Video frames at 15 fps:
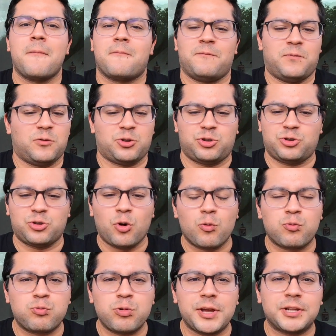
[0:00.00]
They're so
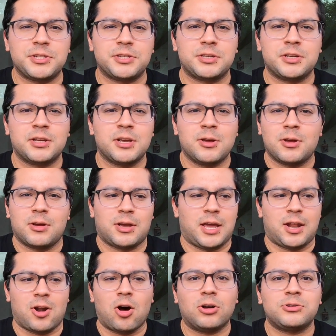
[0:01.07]
rich
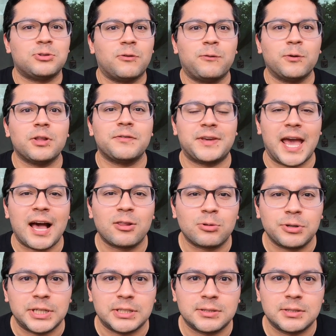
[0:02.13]
and also full of
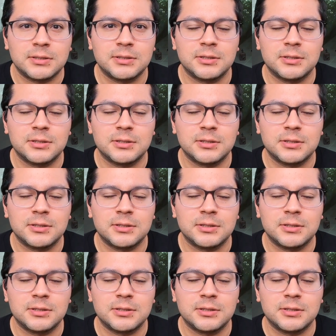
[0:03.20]
calories.